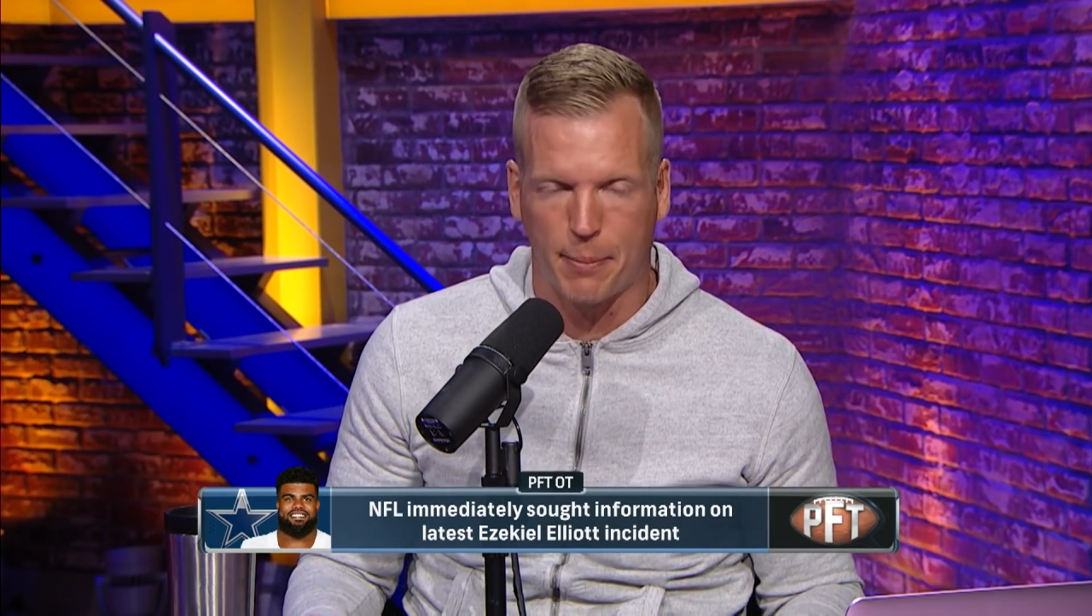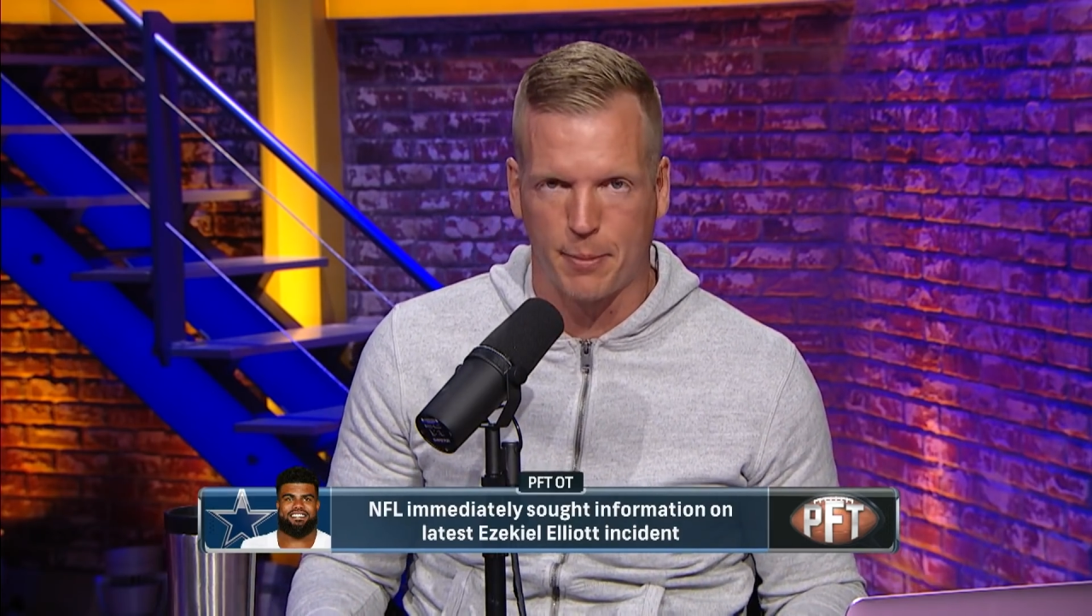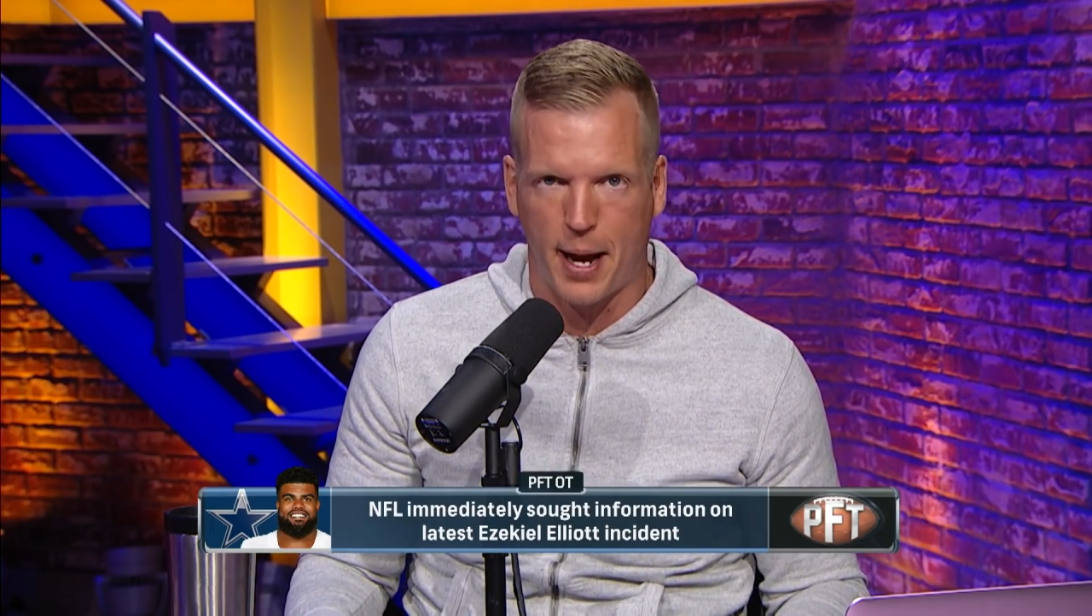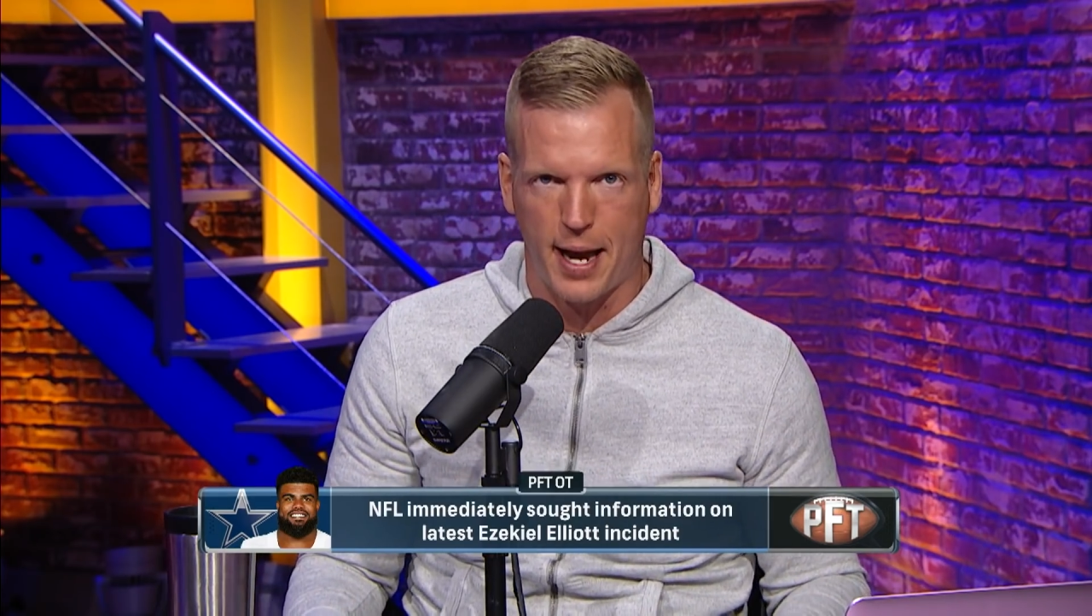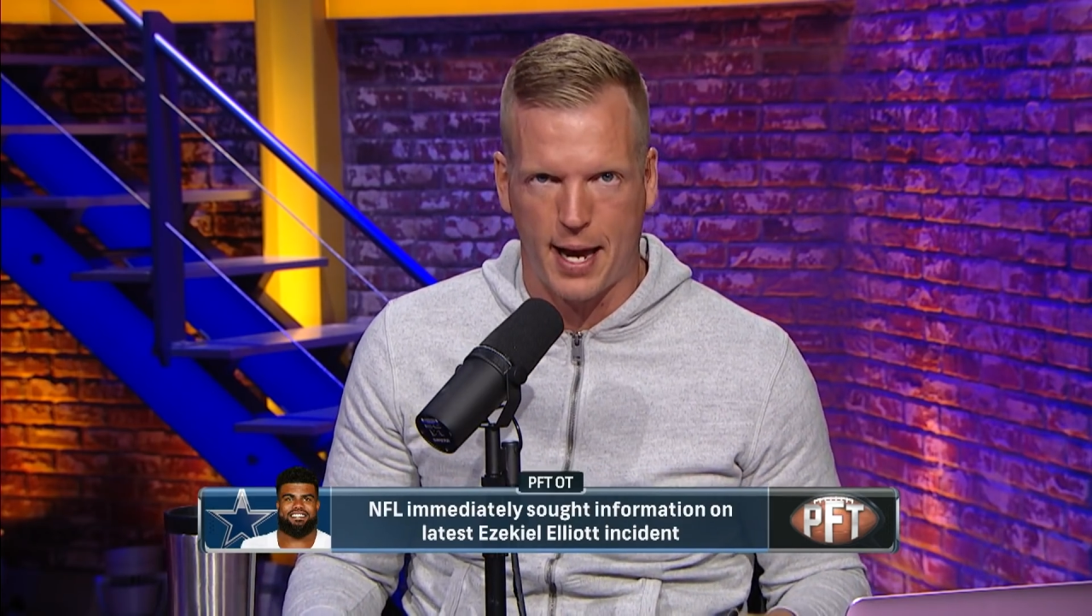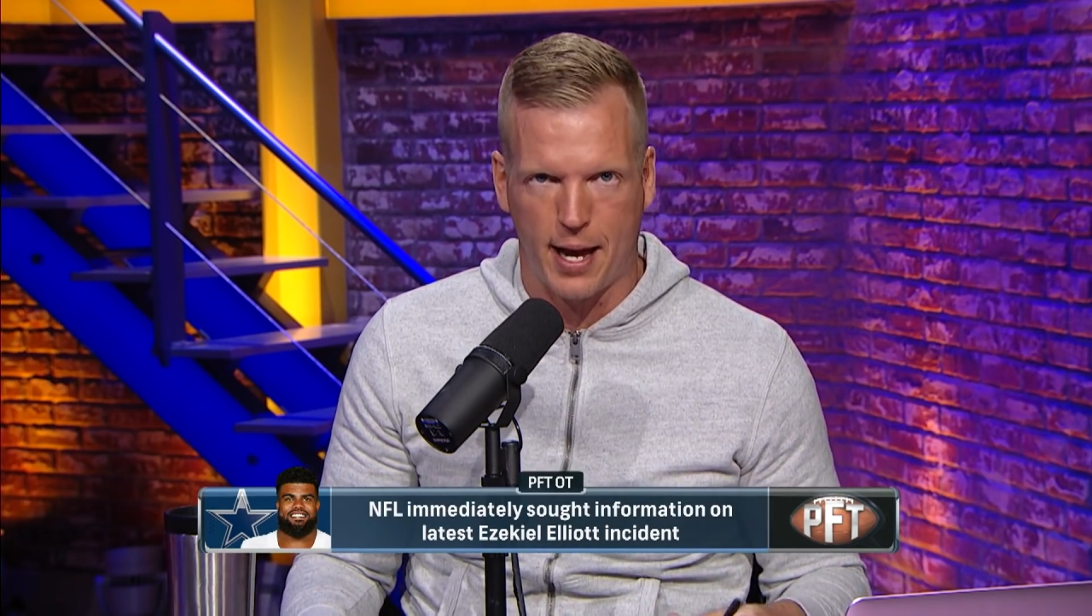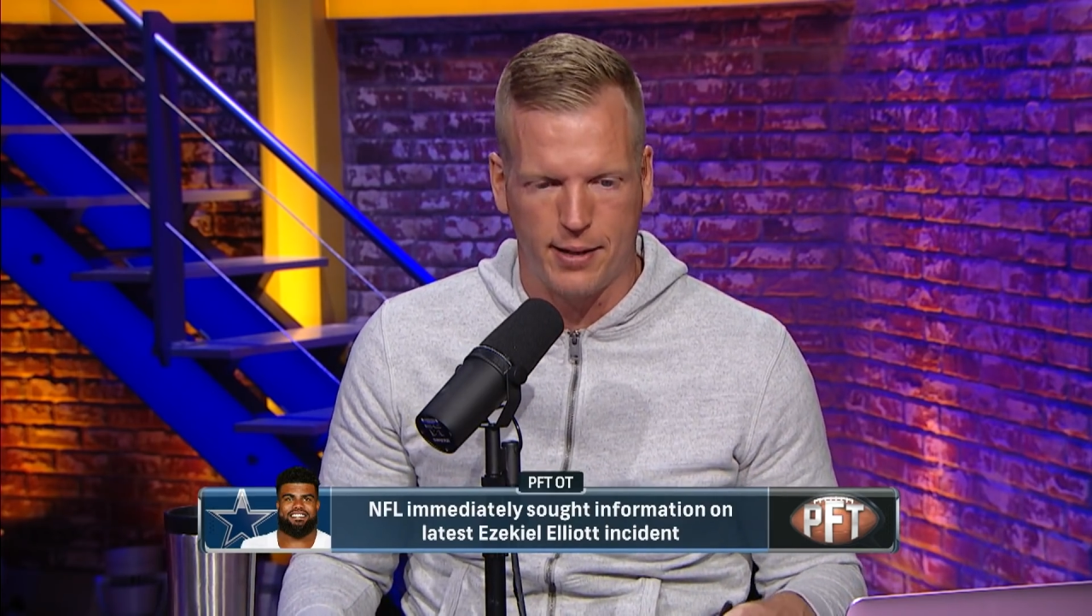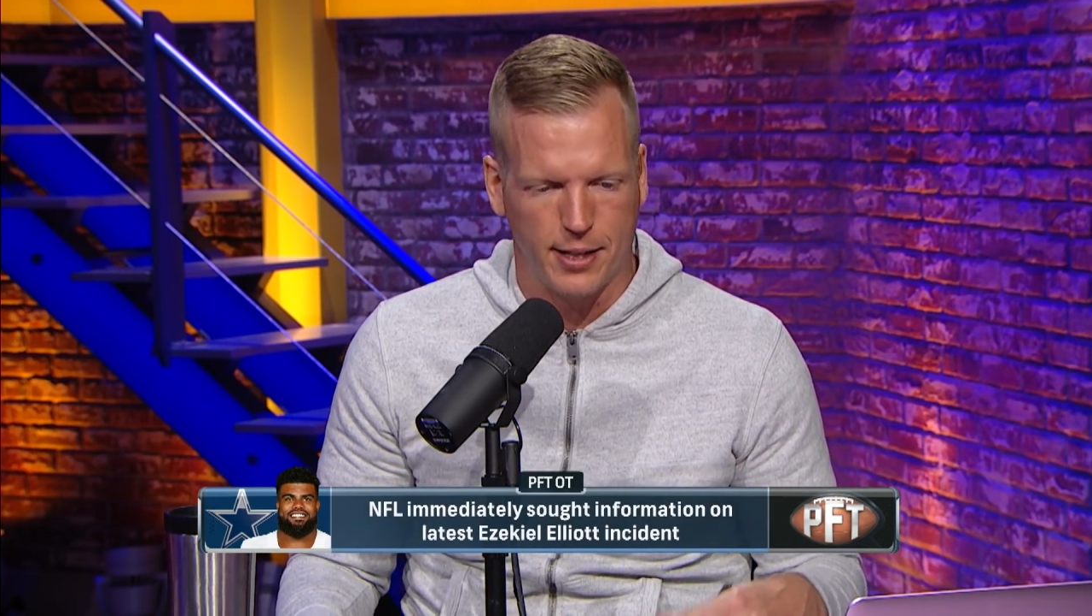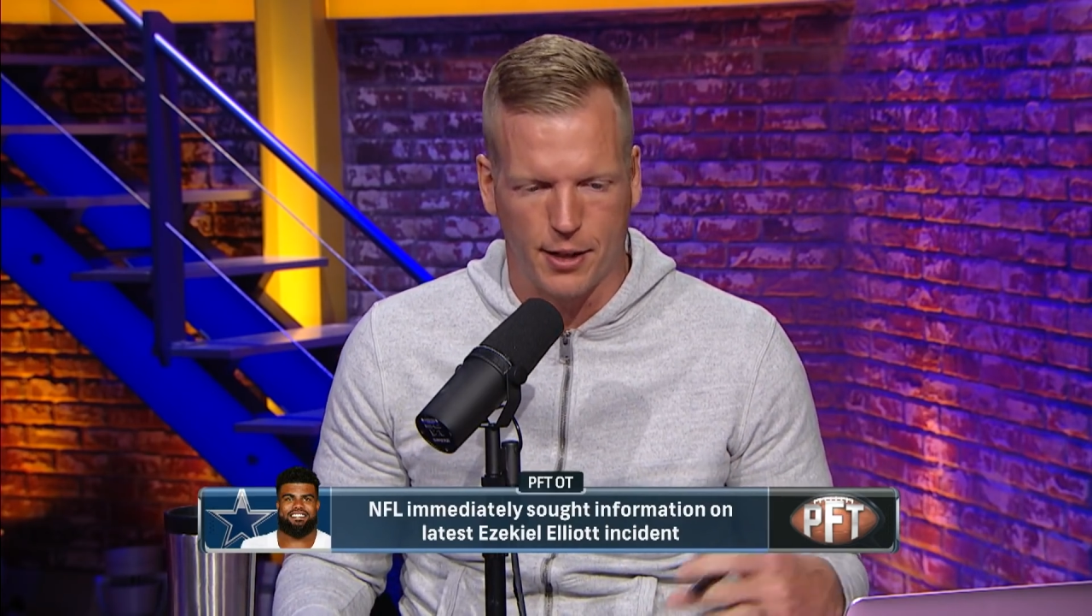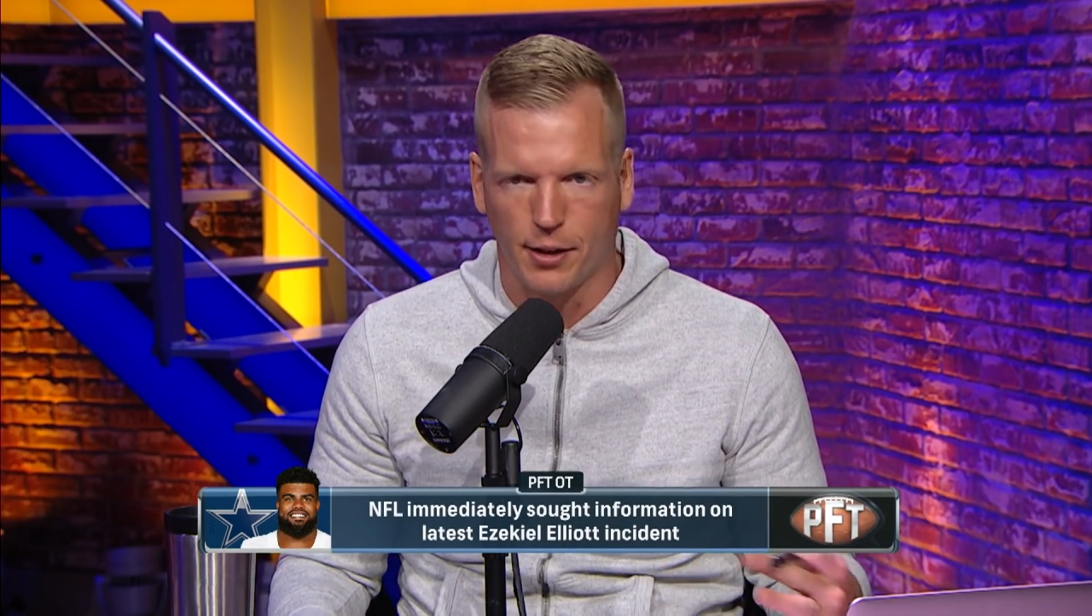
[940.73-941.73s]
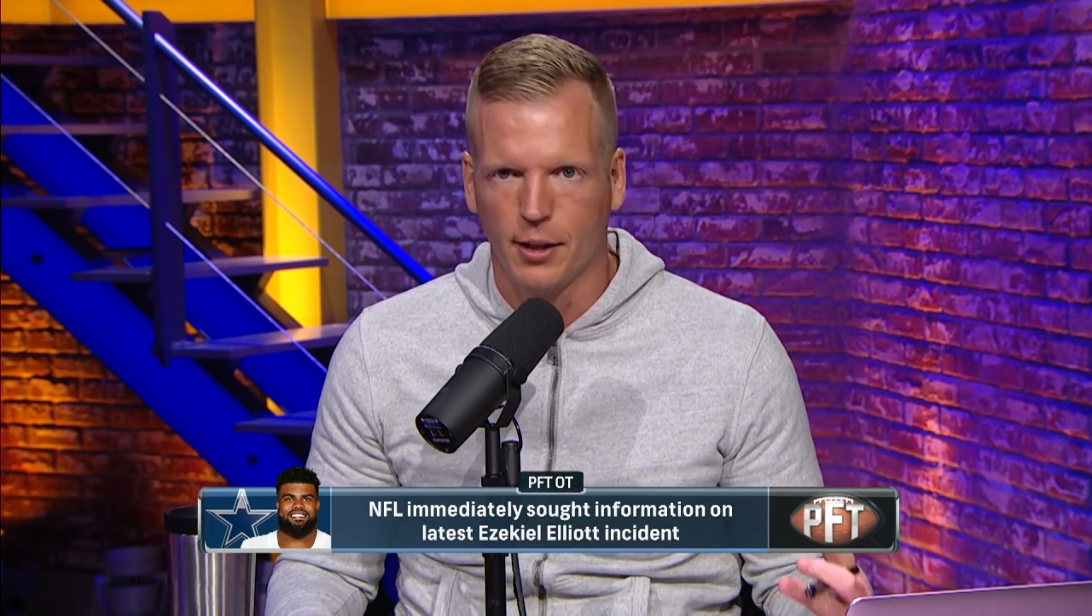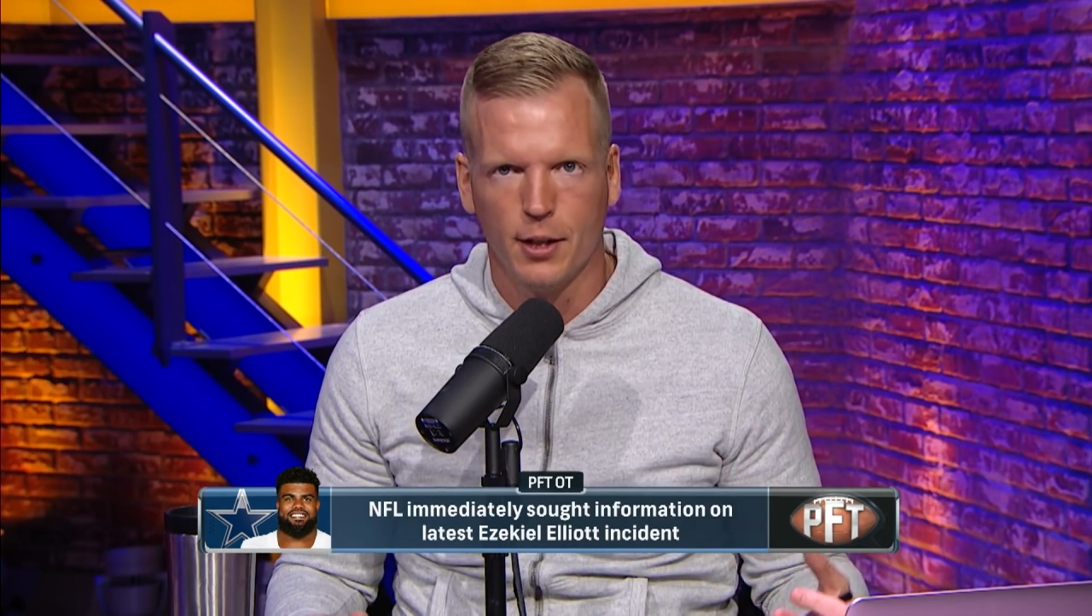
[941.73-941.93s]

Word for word: of my head here.